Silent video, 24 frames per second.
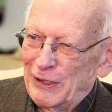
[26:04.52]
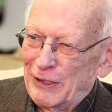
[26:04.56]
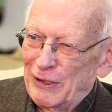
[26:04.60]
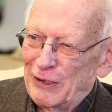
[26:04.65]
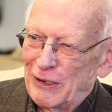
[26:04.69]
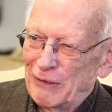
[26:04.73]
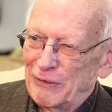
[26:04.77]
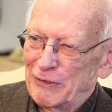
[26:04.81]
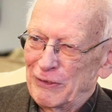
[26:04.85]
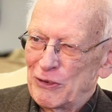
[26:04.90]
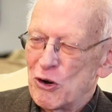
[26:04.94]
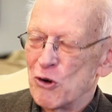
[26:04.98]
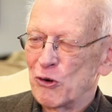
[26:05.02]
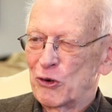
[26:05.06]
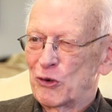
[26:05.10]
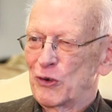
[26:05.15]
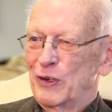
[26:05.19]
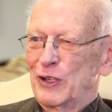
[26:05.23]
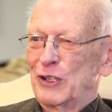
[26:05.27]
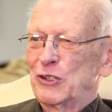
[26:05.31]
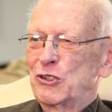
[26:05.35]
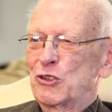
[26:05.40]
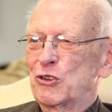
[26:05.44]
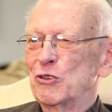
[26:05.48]
of Oak
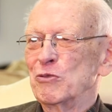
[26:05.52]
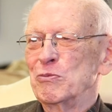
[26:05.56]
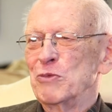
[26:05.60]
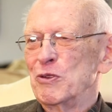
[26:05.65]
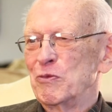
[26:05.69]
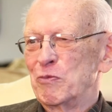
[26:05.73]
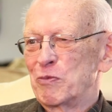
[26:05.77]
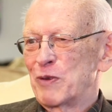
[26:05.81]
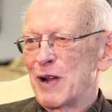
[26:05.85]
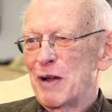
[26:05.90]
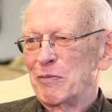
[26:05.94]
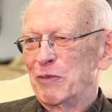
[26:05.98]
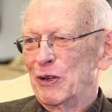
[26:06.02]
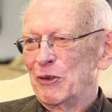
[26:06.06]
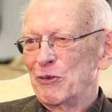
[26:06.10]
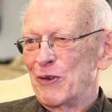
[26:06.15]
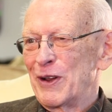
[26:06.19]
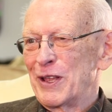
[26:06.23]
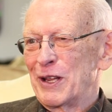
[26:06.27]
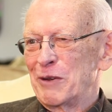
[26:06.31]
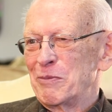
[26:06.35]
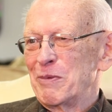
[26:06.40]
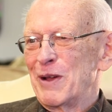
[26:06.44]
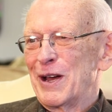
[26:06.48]
Ridge, whom you've probably
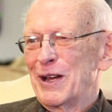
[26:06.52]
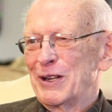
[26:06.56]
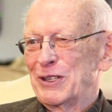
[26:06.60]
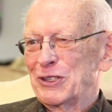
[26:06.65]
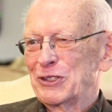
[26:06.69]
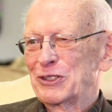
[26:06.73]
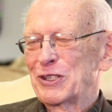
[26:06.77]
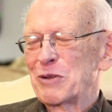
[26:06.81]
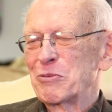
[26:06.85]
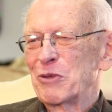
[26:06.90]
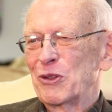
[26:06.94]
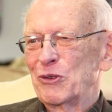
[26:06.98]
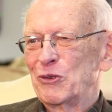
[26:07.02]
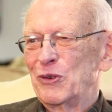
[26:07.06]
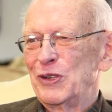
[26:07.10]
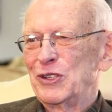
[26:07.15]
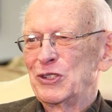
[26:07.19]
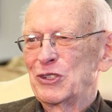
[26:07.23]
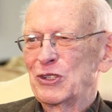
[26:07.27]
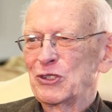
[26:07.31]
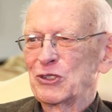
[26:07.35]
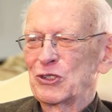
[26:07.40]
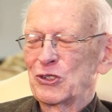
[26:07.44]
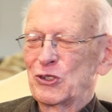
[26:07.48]
read about in some of the
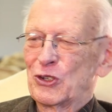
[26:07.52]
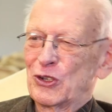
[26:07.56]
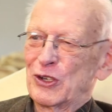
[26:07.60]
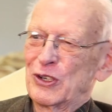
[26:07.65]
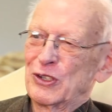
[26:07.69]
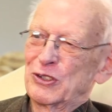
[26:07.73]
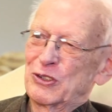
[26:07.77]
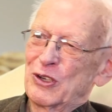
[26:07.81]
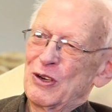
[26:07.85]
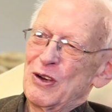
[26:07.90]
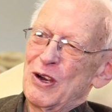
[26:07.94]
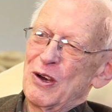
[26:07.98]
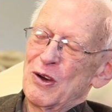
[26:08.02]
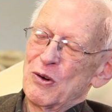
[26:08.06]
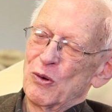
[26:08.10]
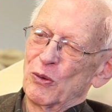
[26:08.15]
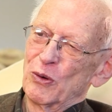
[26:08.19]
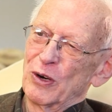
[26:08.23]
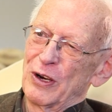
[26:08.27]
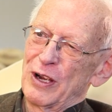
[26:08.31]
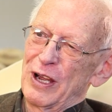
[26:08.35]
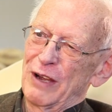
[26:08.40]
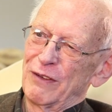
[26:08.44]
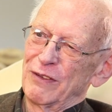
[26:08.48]
recent stories,
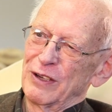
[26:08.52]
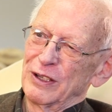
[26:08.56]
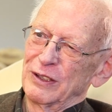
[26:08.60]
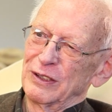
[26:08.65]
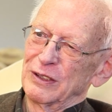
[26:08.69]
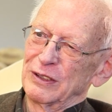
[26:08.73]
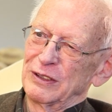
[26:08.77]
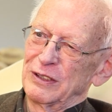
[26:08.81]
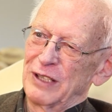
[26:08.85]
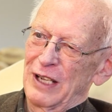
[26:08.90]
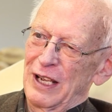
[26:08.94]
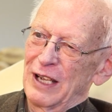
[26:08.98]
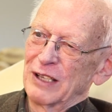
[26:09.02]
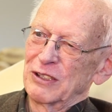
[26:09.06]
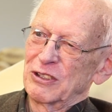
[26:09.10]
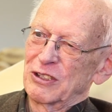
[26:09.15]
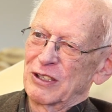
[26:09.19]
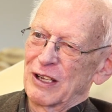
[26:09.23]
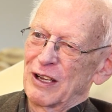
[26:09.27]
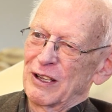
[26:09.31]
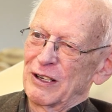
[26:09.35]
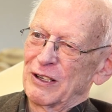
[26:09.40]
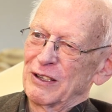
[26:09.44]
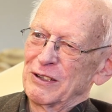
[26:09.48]
were having a dance
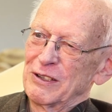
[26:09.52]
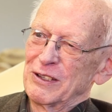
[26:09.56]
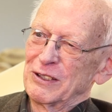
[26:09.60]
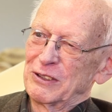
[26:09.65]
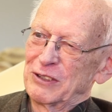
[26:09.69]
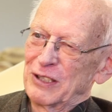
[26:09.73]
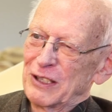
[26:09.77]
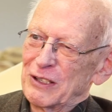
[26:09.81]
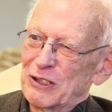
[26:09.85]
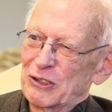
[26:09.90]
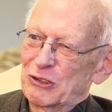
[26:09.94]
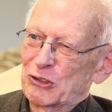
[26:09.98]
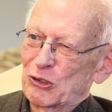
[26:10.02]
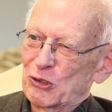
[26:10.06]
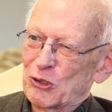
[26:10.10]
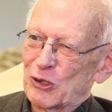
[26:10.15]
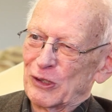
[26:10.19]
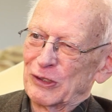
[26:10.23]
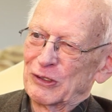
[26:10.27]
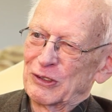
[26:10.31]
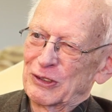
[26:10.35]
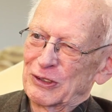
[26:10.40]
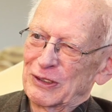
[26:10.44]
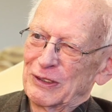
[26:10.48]
out on the tennis
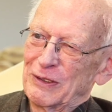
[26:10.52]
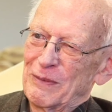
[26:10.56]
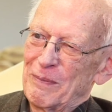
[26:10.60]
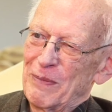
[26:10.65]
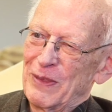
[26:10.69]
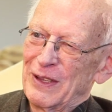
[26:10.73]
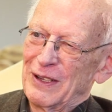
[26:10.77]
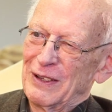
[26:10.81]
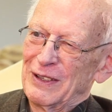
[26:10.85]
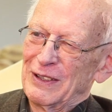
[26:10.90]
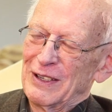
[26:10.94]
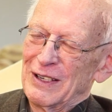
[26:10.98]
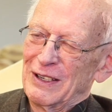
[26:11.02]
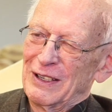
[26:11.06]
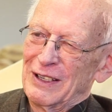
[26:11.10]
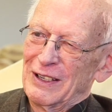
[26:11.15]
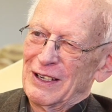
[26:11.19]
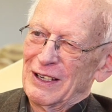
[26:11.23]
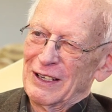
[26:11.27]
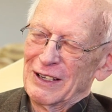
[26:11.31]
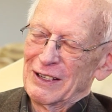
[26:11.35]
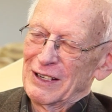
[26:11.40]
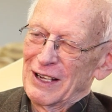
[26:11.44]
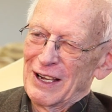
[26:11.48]
courts.
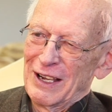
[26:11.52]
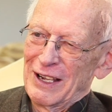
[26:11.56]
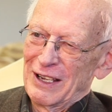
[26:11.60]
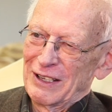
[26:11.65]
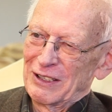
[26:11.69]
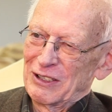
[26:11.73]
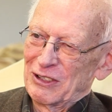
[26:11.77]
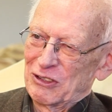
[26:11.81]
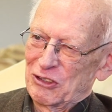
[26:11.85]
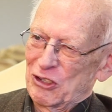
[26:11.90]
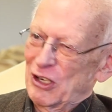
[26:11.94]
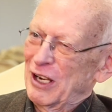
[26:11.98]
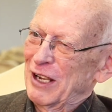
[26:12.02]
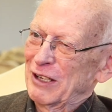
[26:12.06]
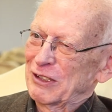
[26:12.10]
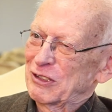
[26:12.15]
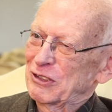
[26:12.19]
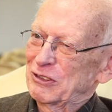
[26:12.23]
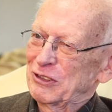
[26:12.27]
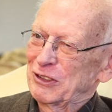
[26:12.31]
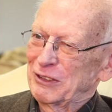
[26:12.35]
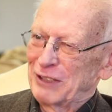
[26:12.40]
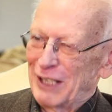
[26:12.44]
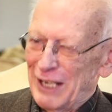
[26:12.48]
And I had a chance
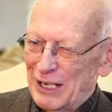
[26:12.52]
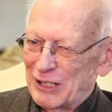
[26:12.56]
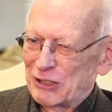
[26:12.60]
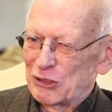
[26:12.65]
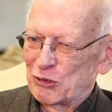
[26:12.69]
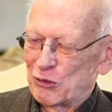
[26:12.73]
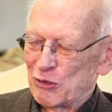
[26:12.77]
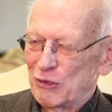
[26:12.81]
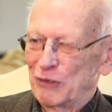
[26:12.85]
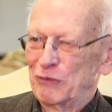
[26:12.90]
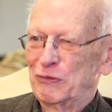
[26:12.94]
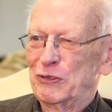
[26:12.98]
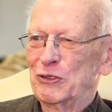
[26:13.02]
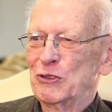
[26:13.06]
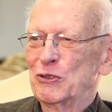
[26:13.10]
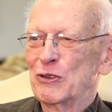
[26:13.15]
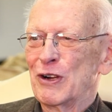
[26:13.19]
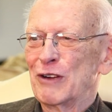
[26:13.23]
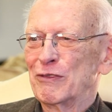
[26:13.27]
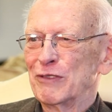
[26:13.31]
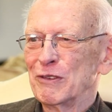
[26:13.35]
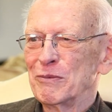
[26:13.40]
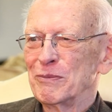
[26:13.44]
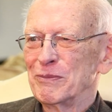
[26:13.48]
to dance with a few
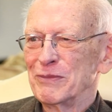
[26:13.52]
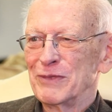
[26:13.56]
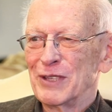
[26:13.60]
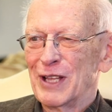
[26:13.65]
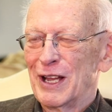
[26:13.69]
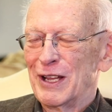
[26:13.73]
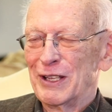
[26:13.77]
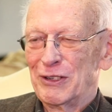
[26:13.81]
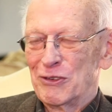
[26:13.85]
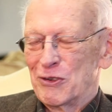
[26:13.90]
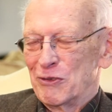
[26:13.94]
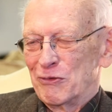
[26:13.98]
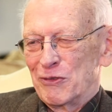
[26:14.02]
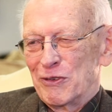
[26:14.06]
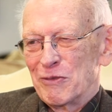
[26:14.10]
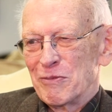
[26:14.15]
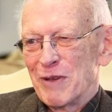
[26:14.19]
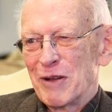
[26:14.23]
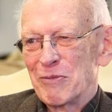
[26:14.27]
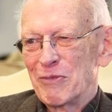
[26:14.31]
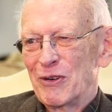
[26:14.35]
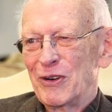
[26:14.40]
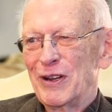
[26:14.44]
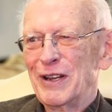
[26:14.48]
of them. I don't
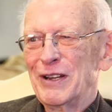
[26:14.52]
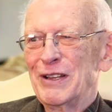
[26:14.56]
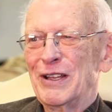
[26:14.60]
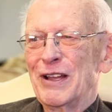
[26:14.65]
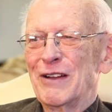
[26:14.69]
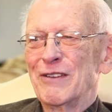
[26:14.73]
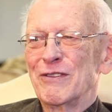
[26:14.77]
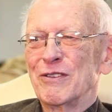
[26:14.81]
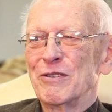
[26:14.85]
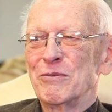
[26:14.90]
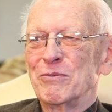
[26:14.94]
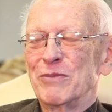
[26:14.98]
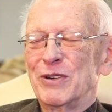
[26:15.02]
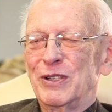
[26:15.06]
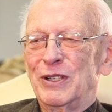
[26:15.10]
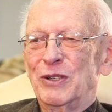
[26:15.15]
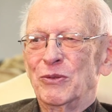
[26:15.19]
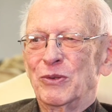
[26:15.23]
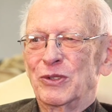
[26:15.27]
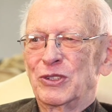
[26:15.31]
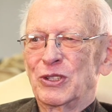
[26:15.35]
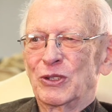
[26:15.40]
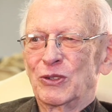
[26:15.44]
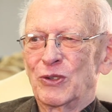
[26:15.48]
remember any of them, but it
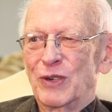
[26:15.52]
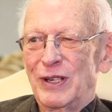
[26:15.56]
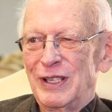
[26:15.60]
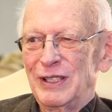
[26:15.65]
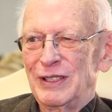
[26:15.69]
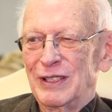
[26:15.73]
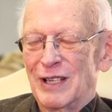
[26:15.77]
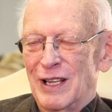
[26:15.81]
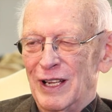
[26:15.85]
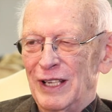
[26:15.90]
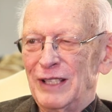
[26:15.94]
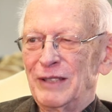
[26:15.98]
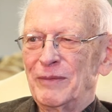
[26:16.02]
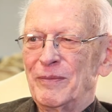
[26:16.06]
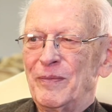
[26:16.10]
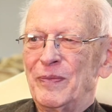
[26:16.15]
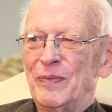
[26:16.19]
was a great night.